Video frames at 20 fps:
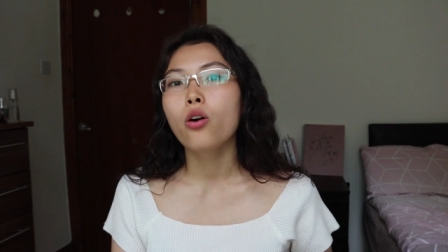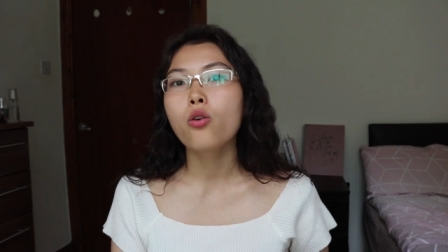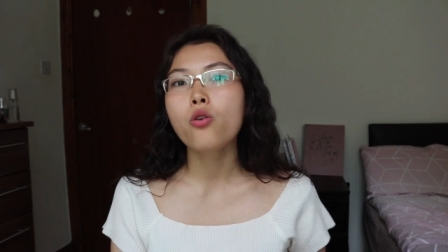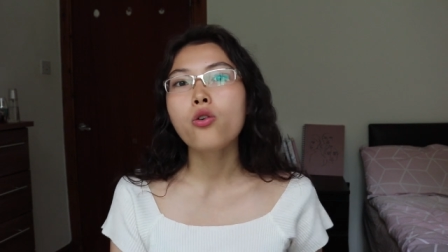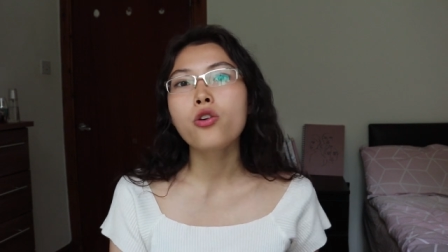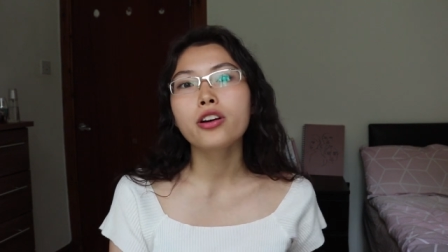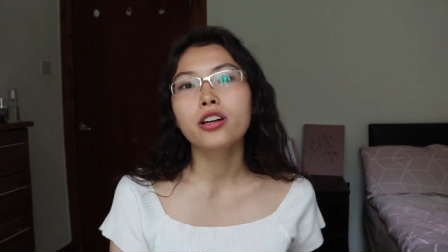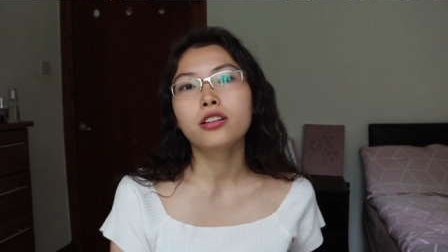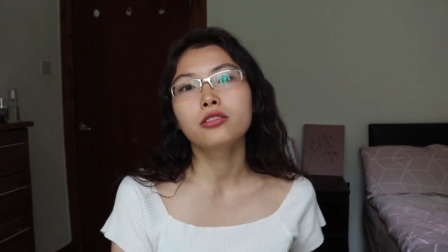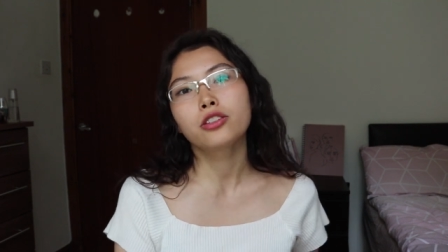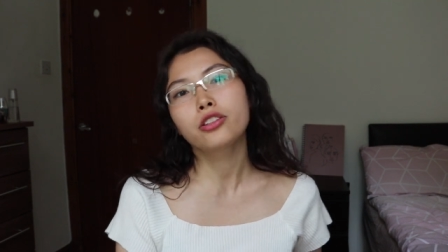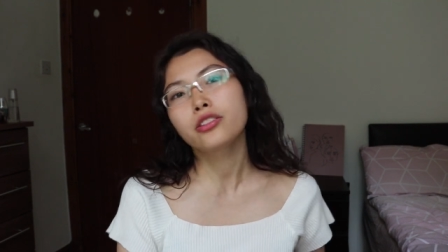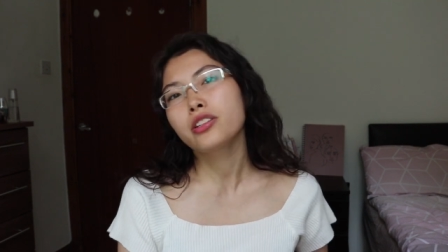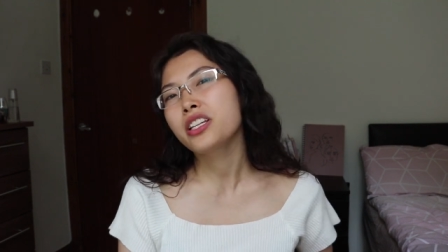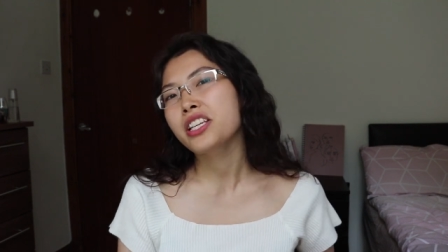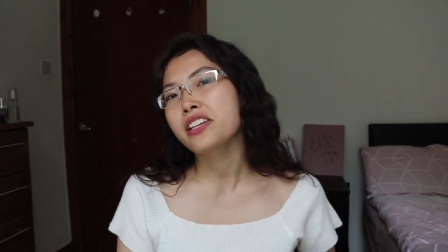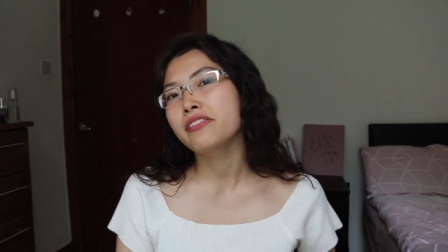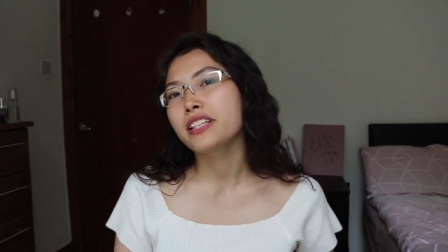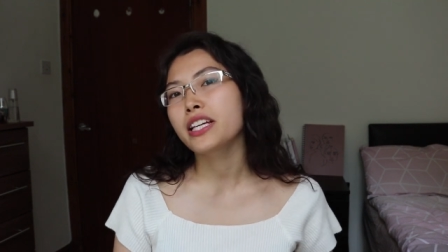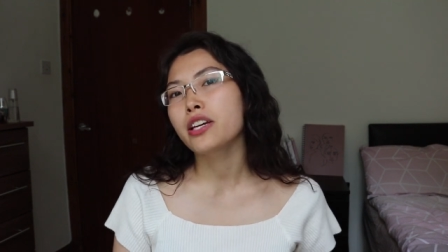or
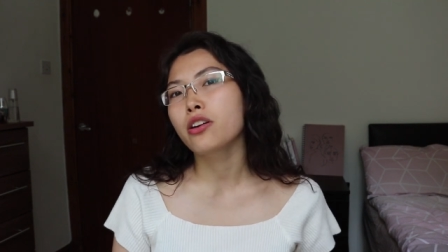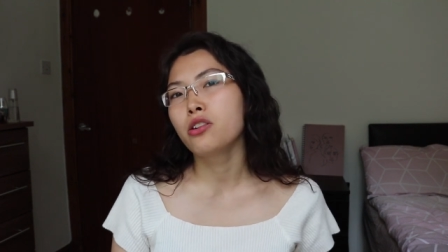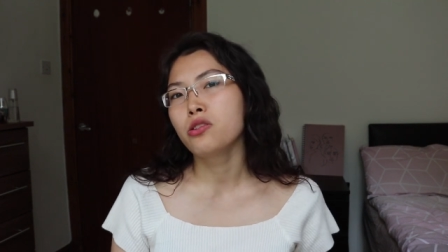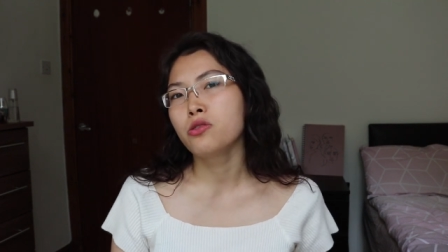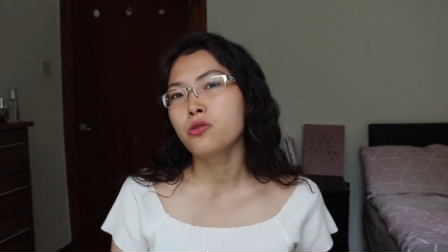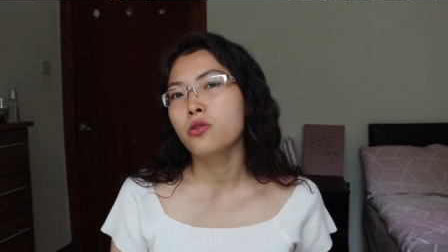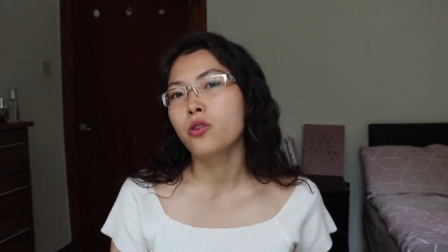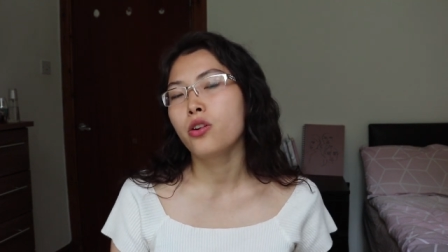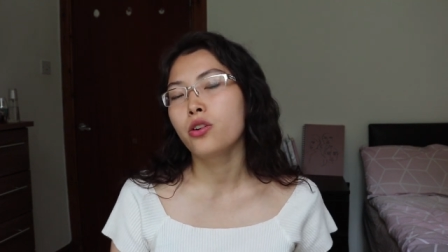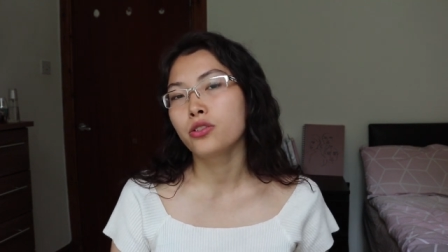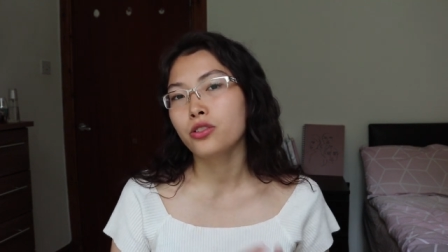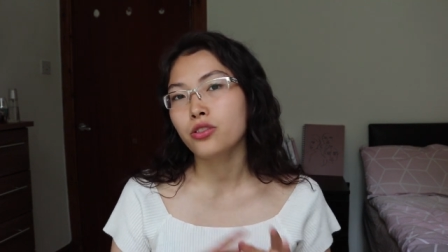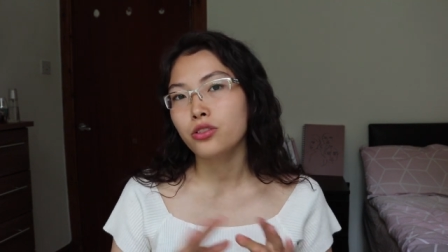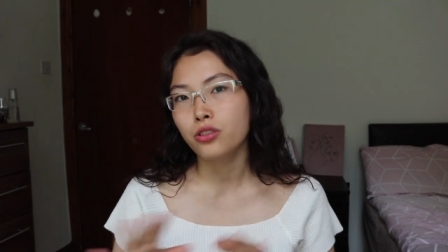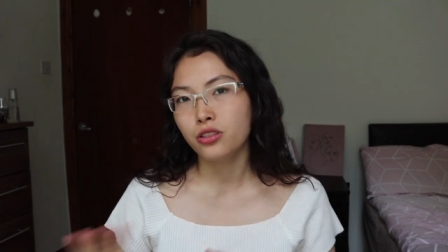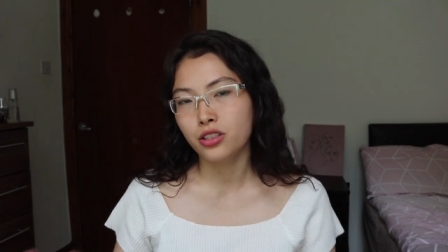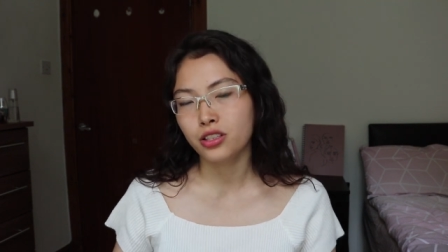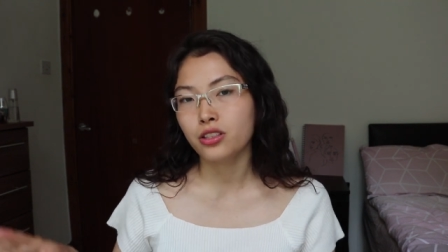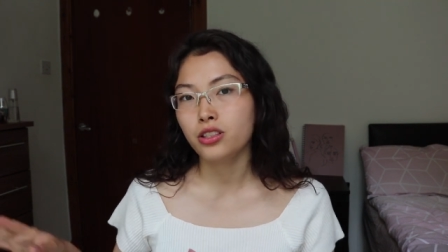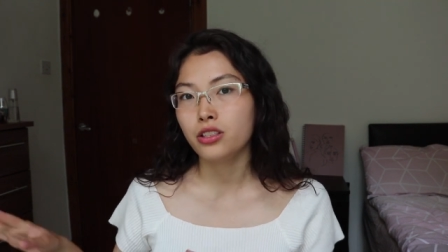alternatively go on
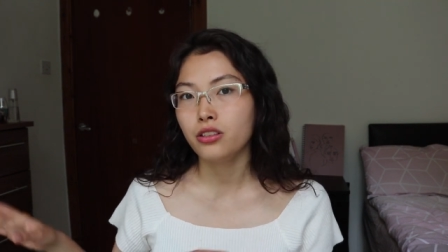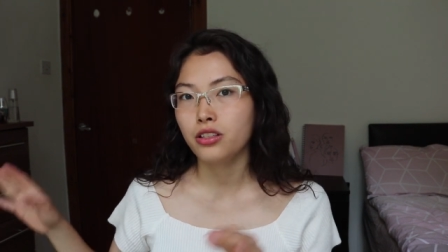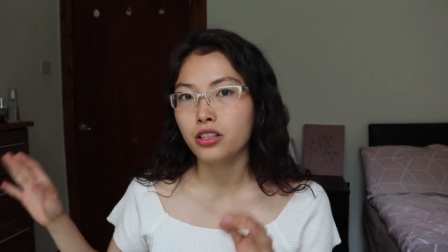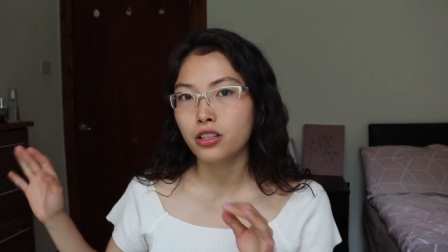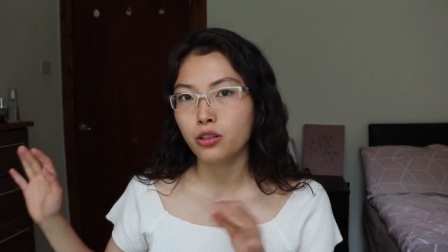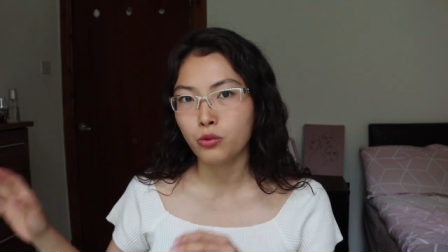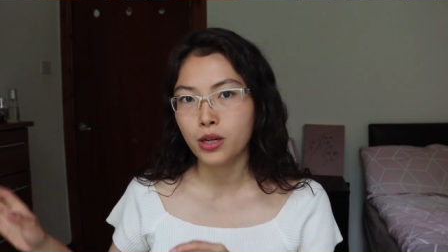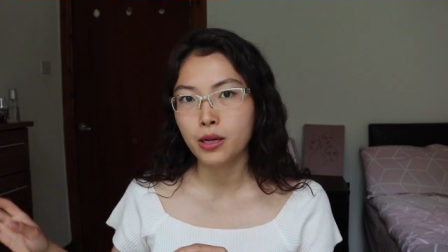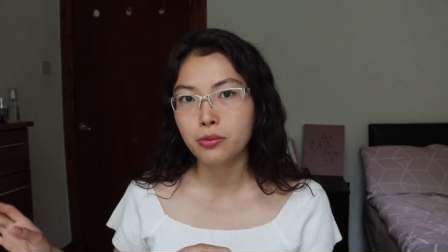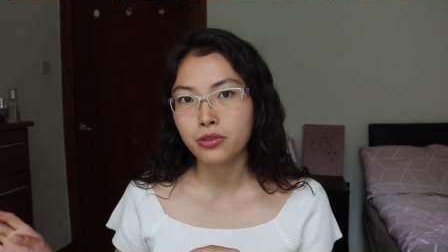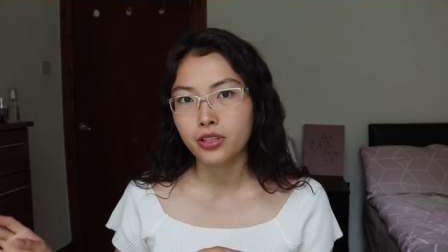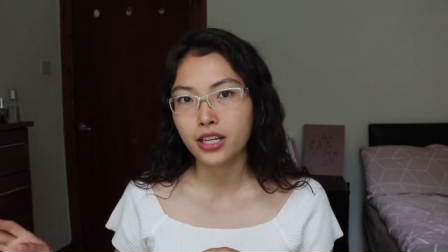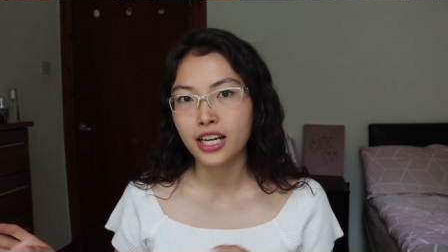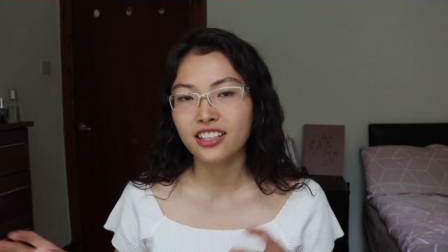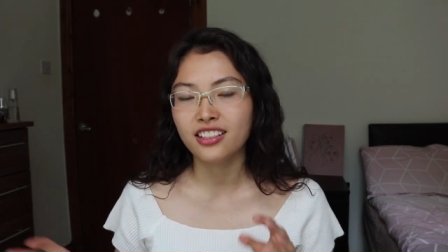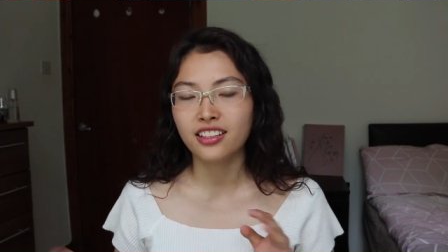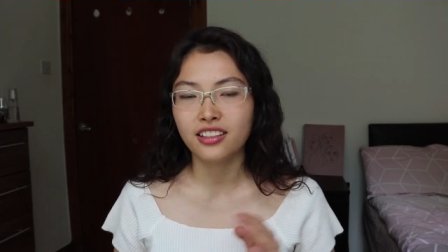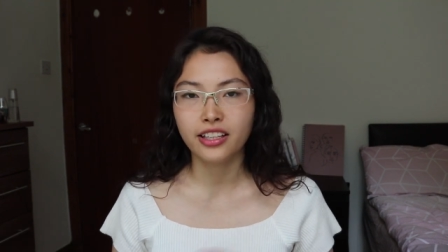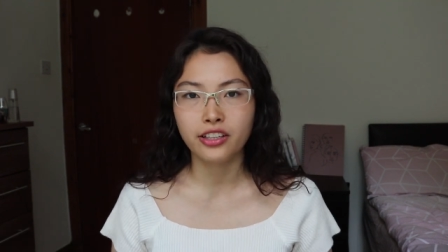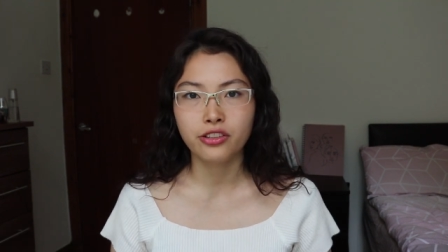Students Union
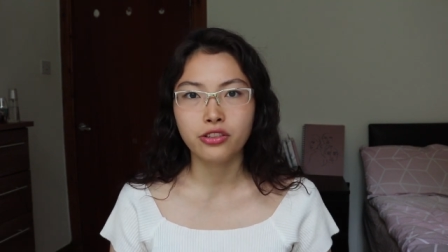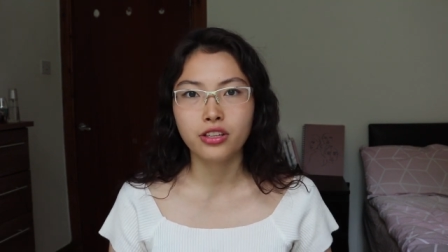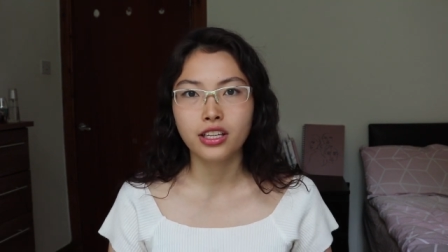website and there